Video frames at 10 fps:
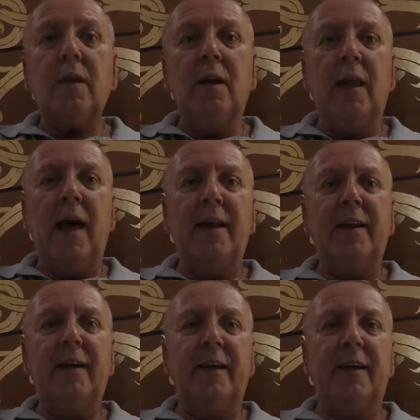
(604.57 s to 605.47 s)

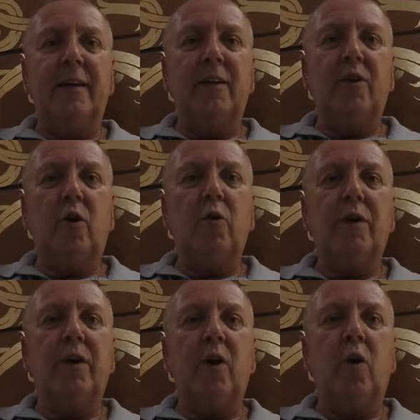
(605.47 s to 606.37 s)
Landing in
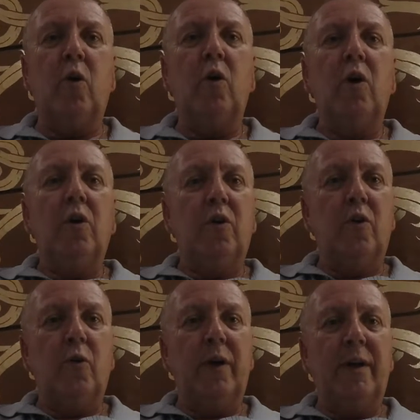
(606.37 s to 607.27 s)
Tokyo
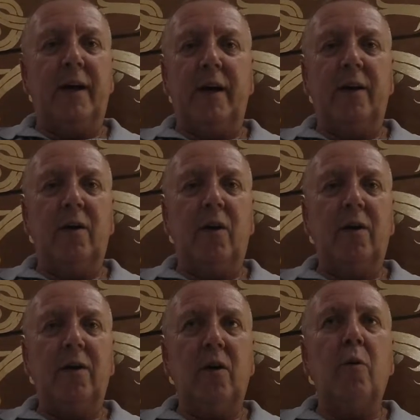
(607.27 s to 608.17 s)
Narita,
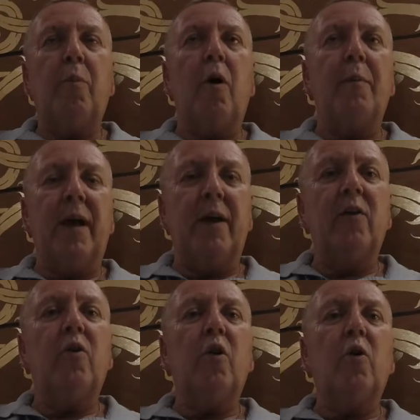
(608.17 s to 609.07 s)

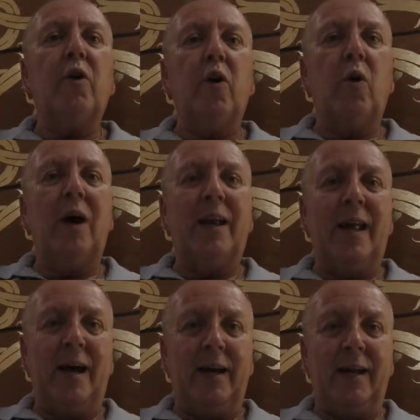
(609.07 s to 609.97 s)
in Tokyo
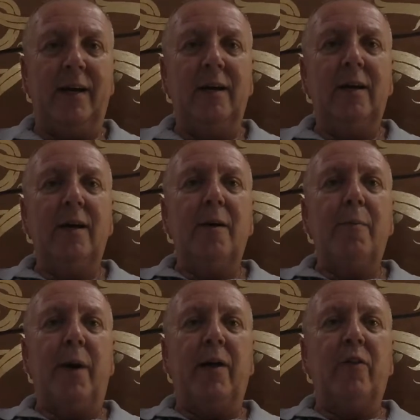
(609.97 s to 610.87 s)
Haneda.
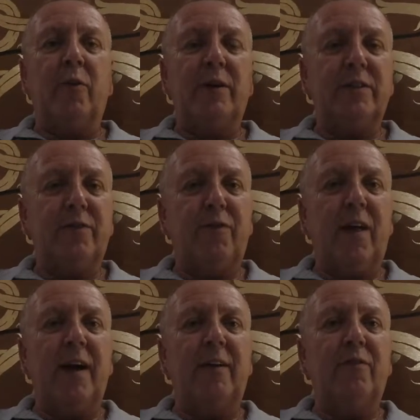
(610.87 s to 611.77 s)
But there is a
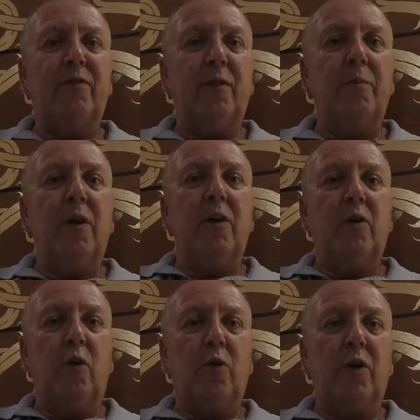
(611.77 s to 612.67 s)
flight from
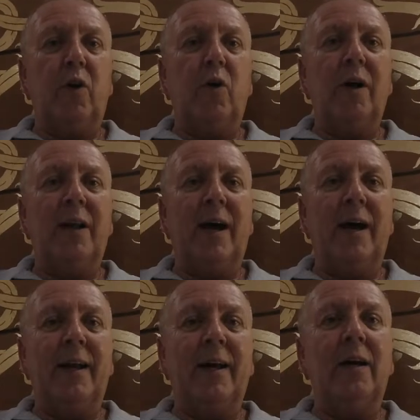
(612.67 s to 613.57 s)
Tokyo
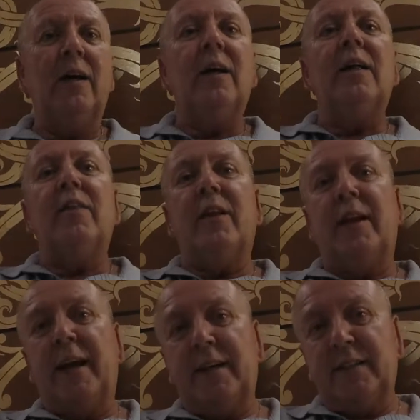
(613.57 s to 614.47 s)
Haneda the
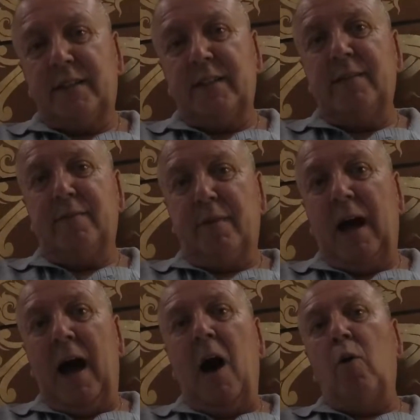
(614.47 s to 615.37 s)
next
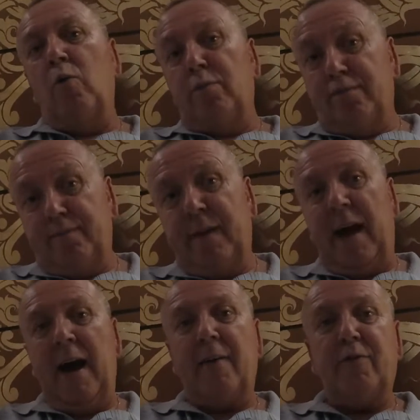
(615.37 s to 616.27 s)
out
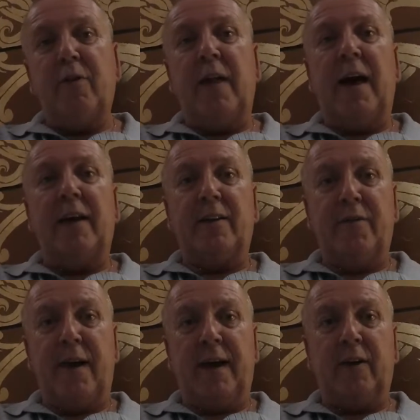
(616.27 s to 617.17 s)
after that to
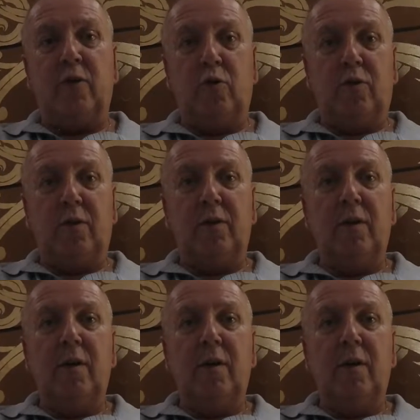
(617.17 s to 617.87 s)
Vancouver.